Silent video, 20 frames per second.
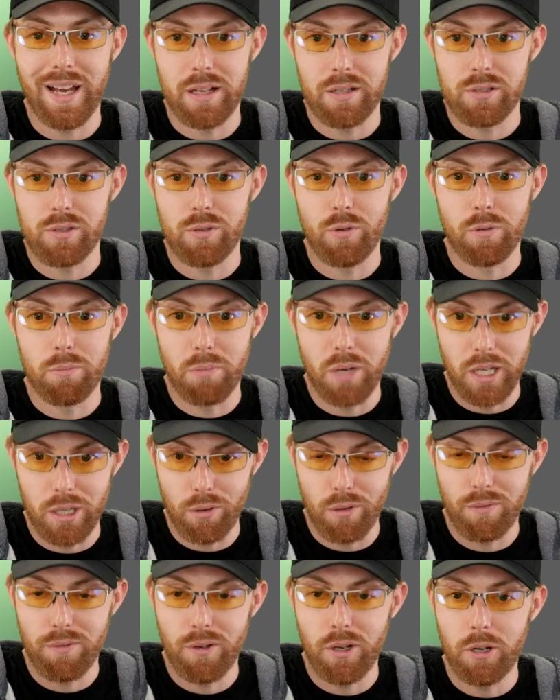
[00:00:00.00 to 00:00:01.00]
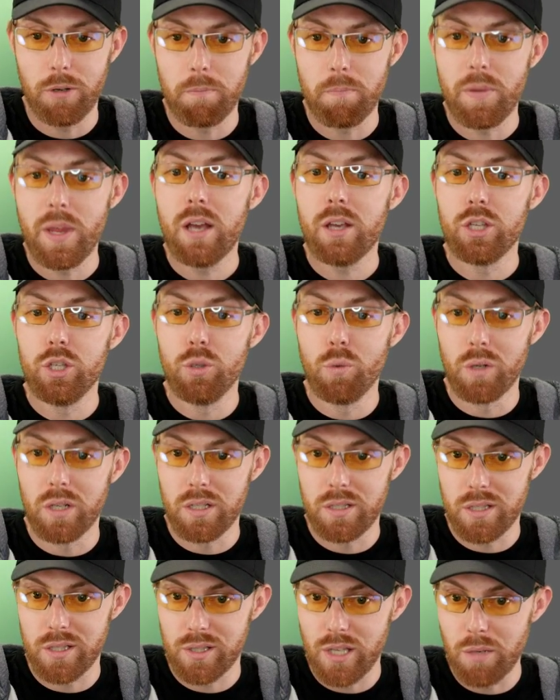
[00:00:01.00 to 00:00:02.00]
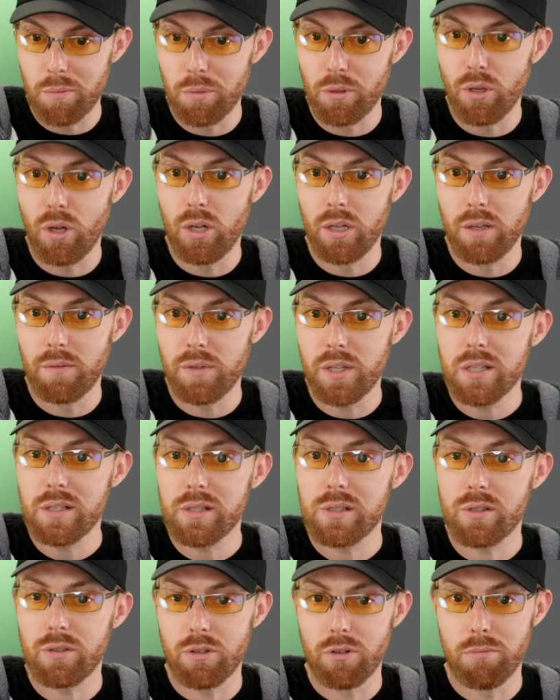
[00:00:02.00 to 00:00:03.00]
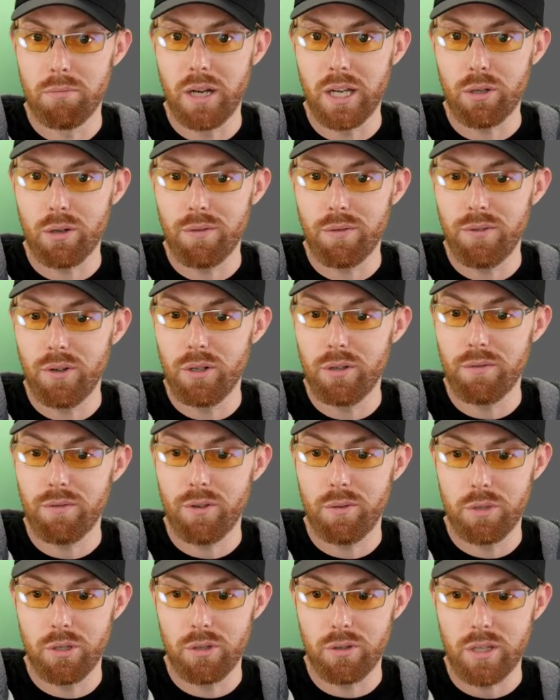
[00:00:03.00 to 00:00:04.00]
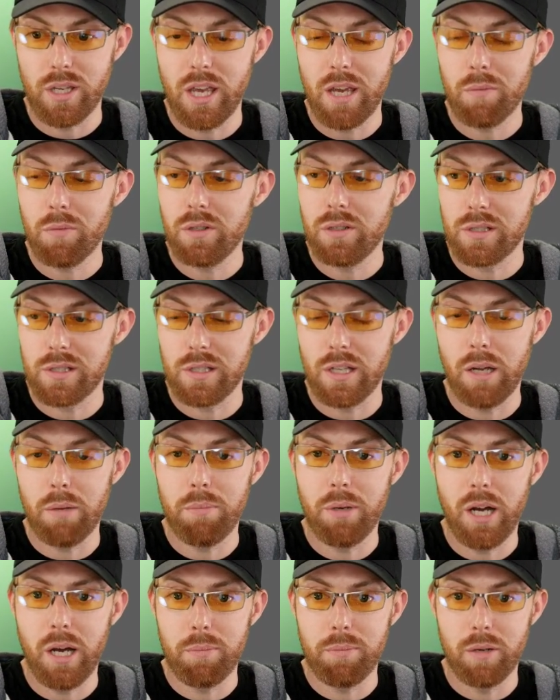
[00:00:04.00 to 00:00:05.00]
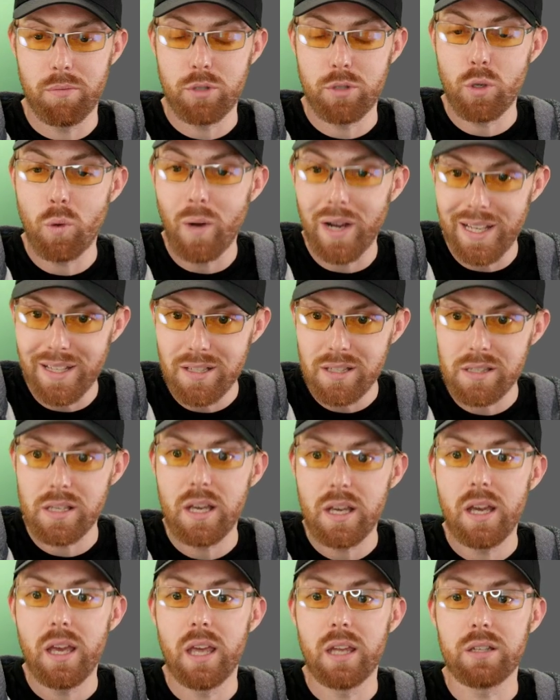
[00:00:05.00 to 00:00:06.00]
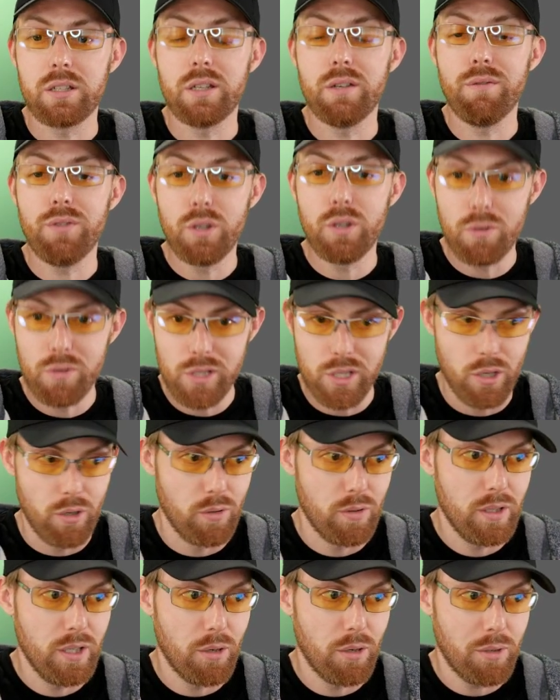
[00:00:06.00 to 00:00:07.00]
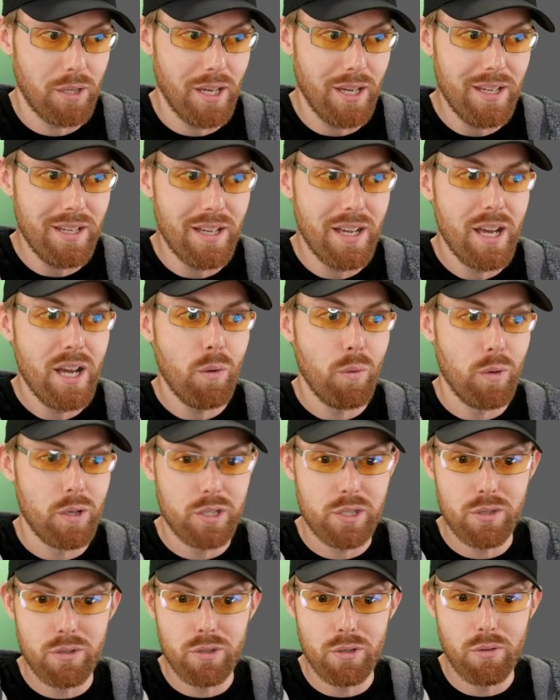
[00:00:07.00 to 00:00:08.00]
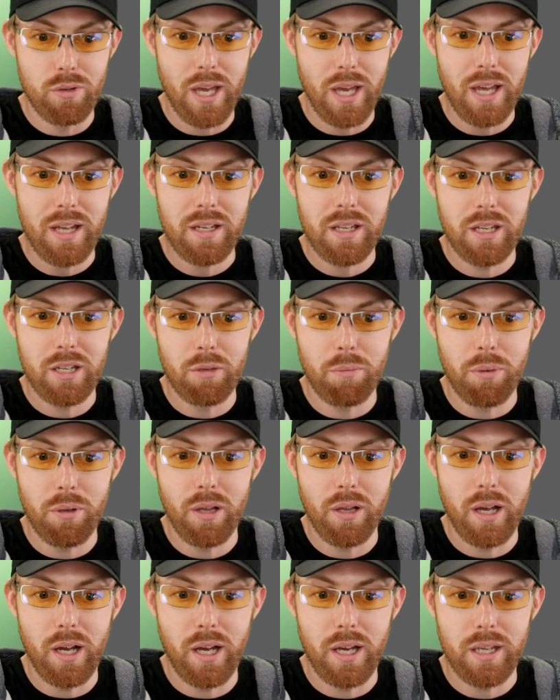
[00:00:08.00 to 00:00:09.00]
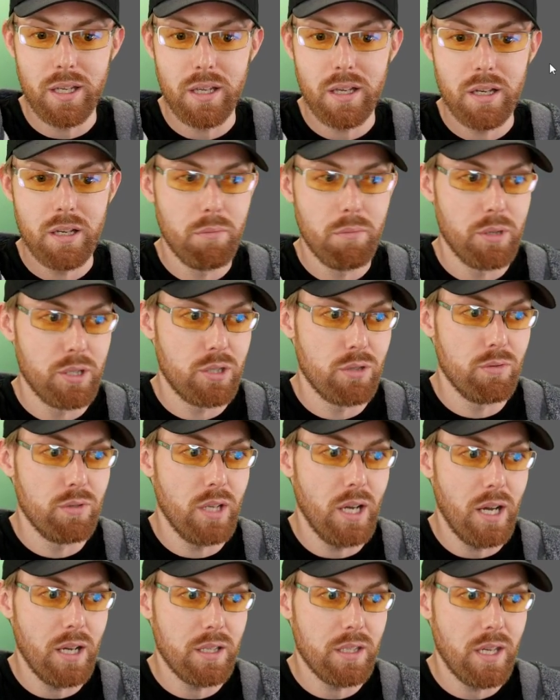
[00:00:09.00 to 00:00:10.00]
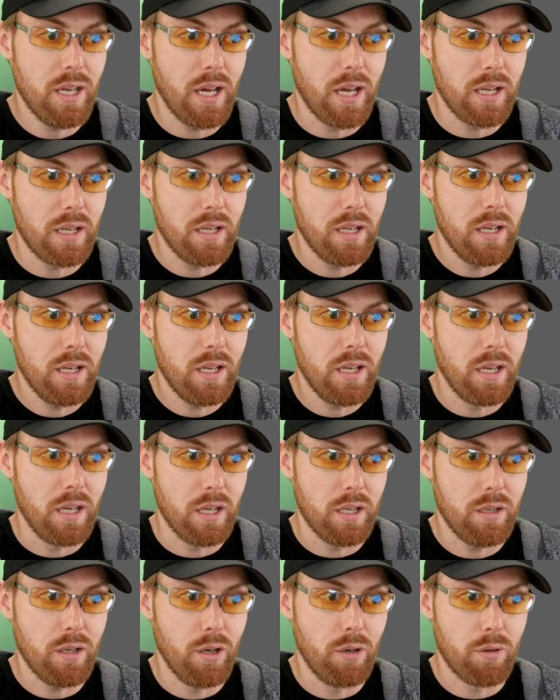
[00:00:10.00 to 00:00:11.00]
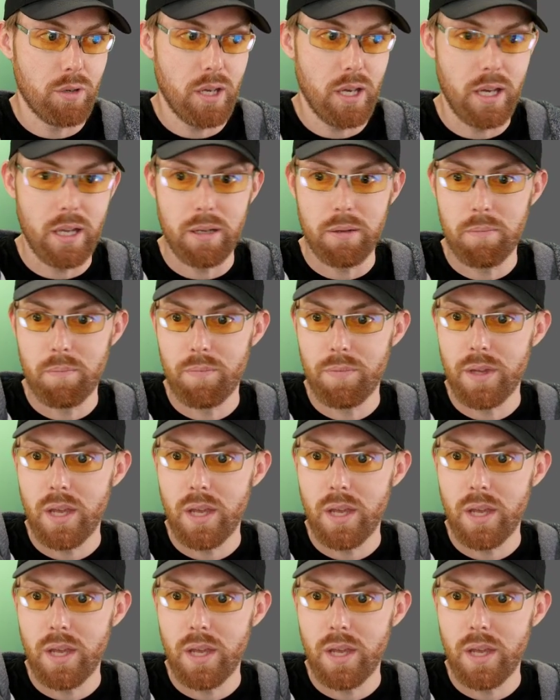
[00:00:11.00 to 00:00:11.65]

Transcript: as your microphone. You want to disable all of these so your microphone from your camera does not pop up twice and confuse you, okay? Once you do that, hit apply, but do not yet hit okay.